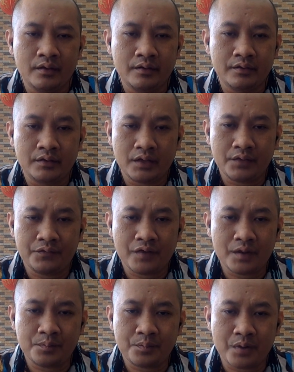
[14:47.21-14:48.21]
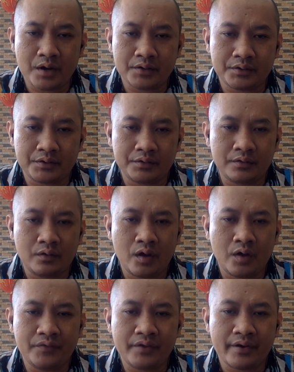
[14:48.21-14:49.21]
They fund parts
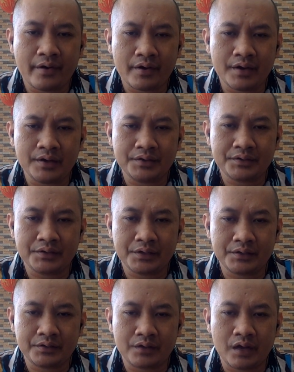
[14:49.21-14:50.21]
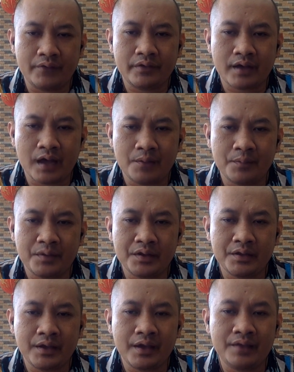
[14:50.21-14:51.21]
of the current assets of the
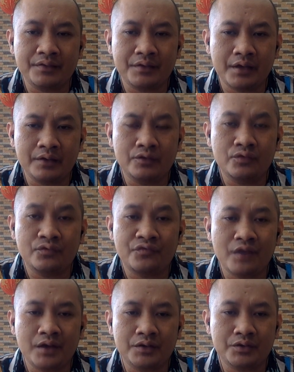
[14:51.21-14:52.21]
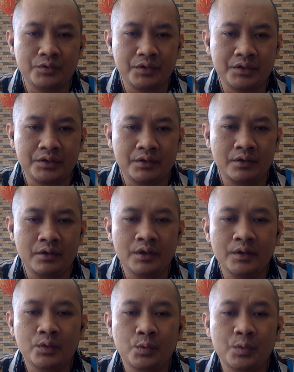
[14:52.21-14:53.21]
company and tend to fluctuate
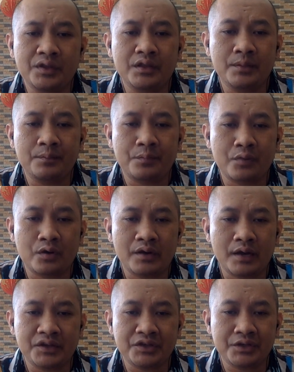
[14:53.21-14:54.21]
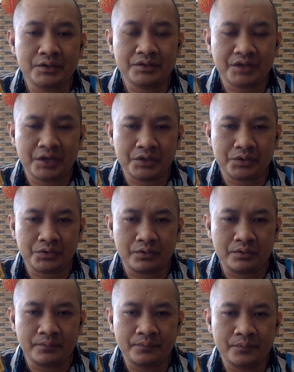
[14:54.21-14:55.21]
with the production schedule,
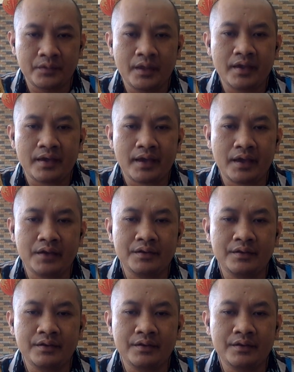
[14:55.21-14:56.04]
and